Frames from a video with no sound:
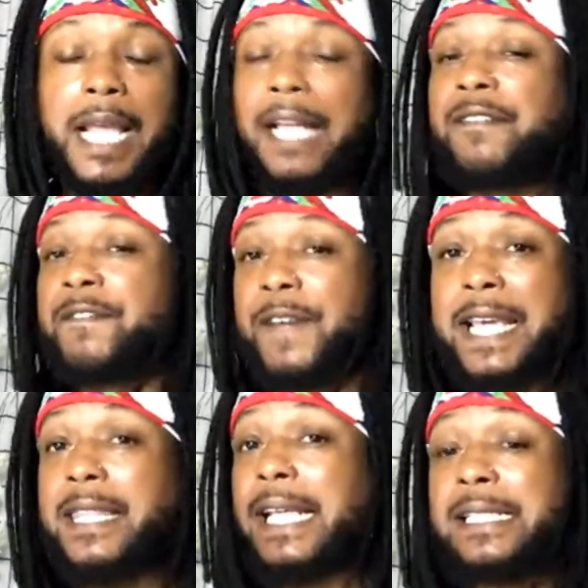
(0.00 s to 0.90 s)
And
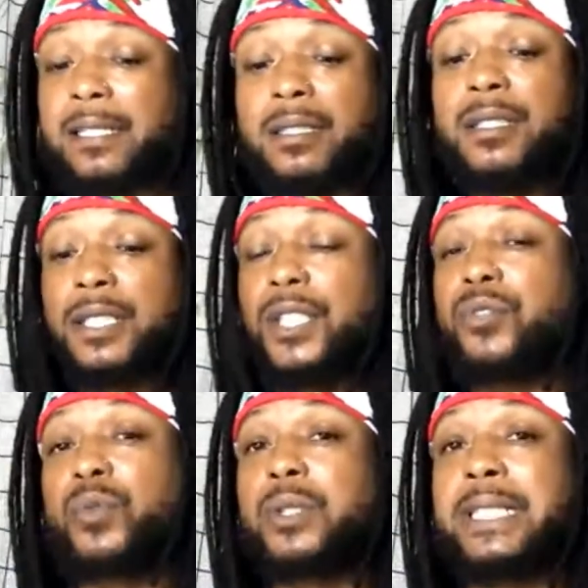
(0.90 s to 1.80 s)
faith is
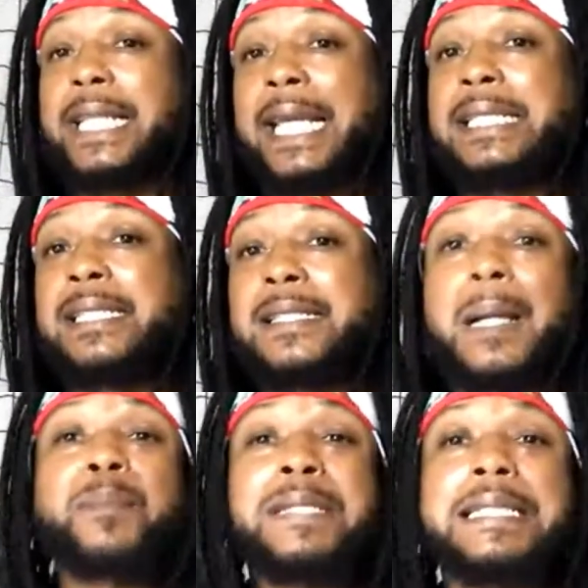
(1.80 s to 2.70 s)
literally a
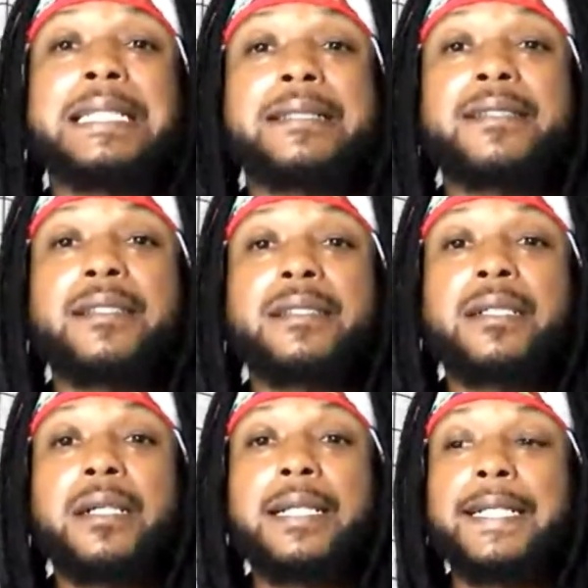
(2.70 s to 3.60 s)
substance.
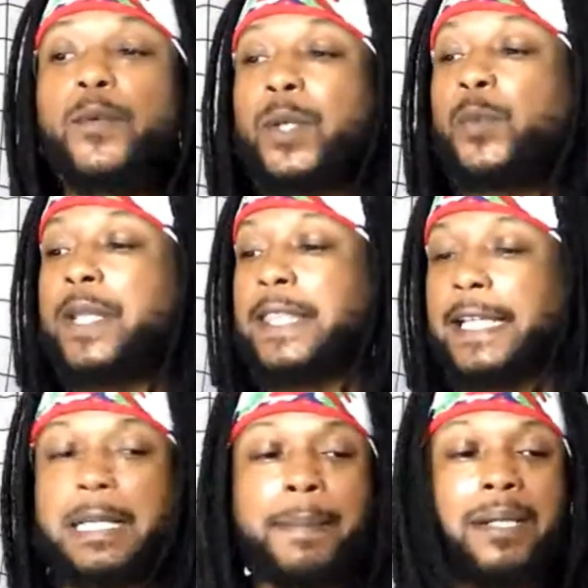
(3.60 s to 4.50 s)
When we
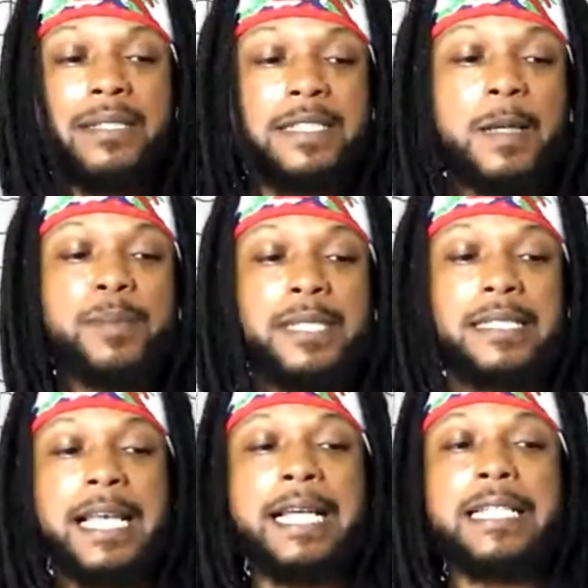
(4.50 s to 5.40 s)
think about
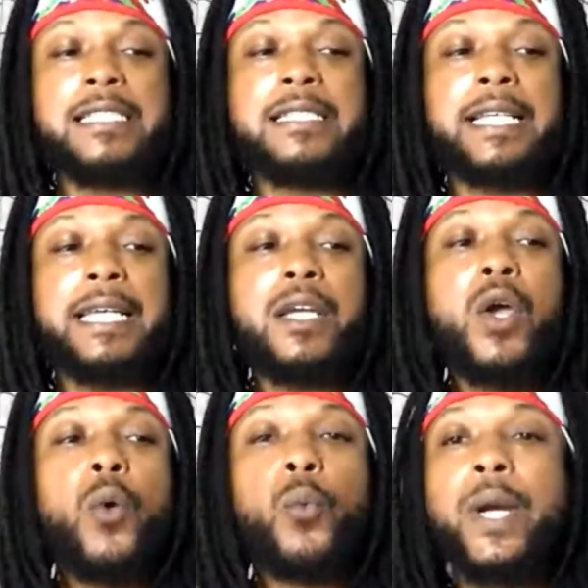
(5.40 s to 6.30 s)
substance, I can say,
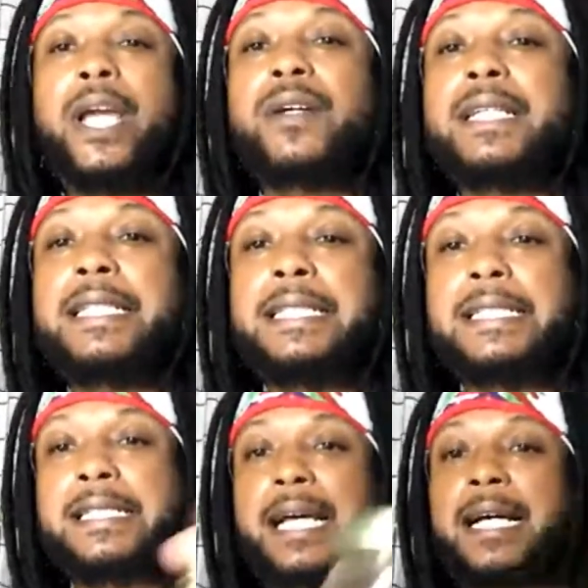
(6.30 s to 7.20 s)
where
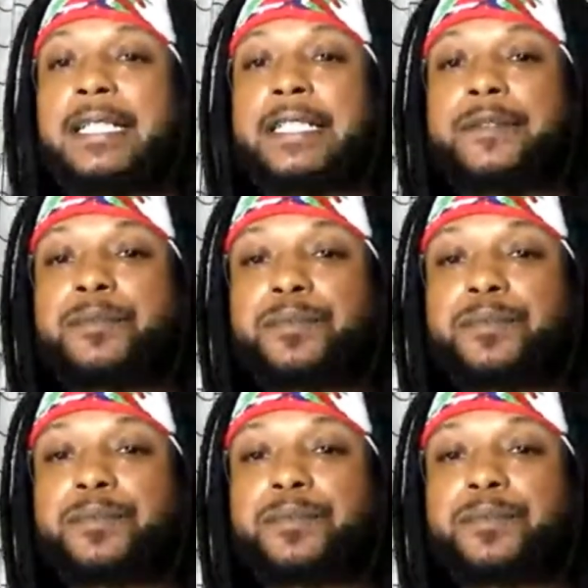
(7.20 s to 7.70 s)
is the honey?